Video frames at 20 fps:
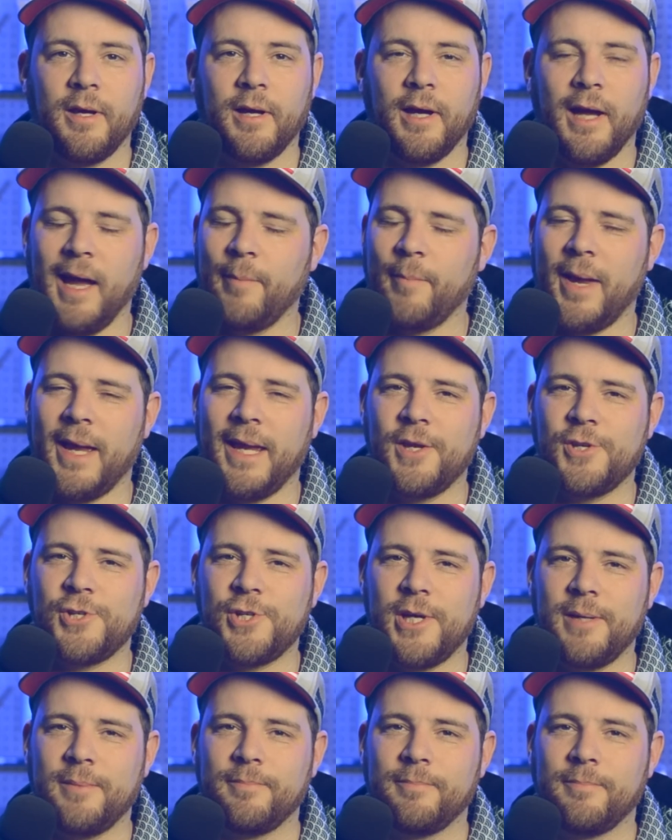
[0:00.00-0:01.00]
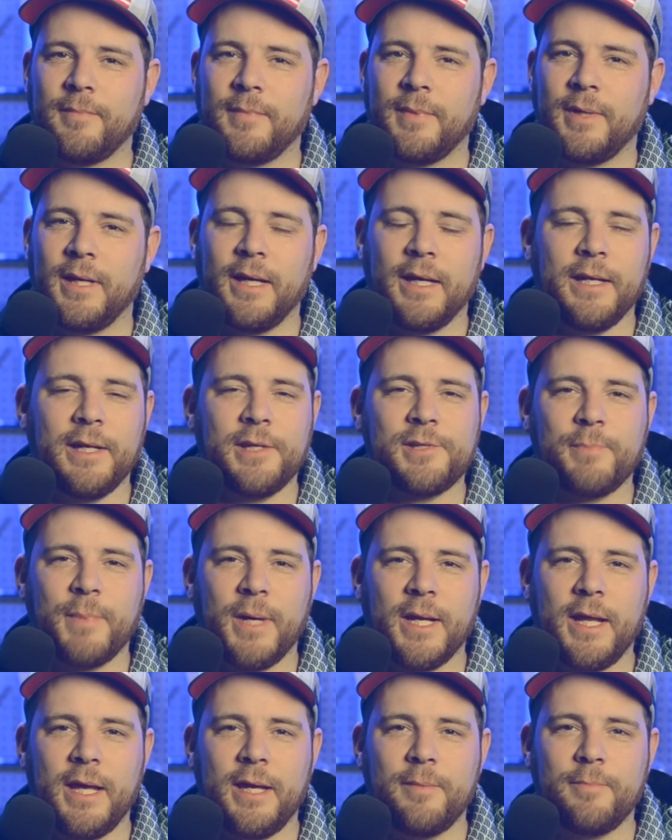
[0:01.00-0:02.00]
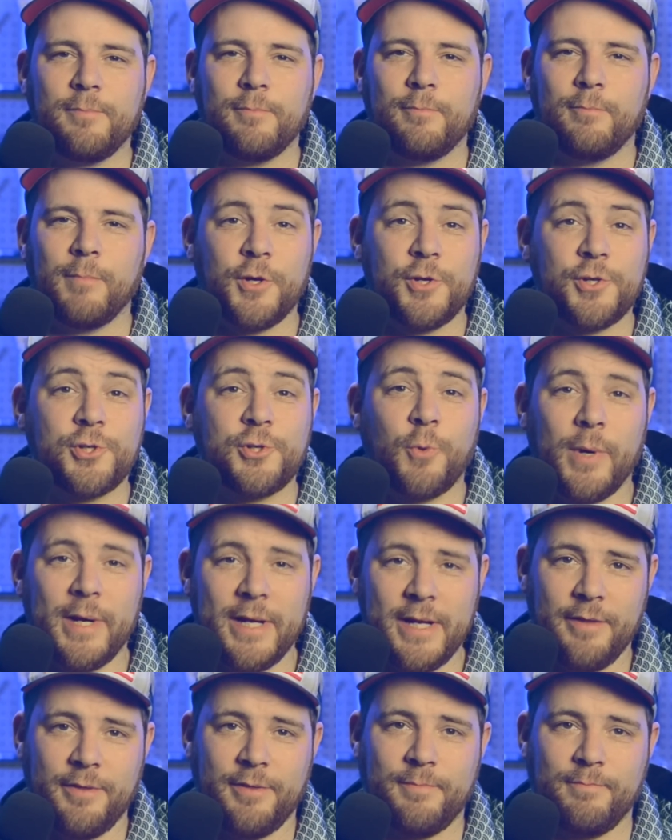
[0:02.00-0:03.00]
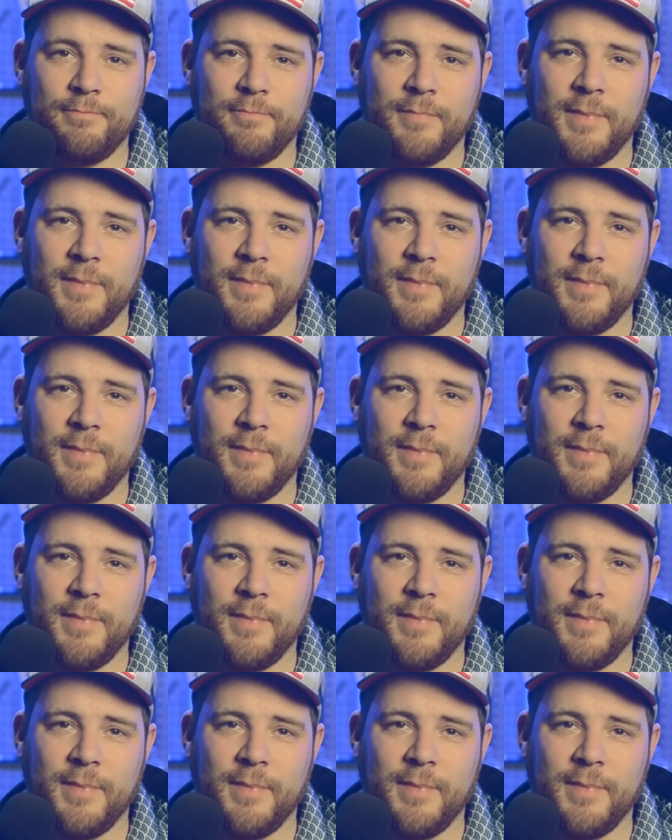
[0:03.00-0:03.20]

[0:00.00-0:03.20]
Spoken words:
I'm Mikey G, and it's Monday, March 20th.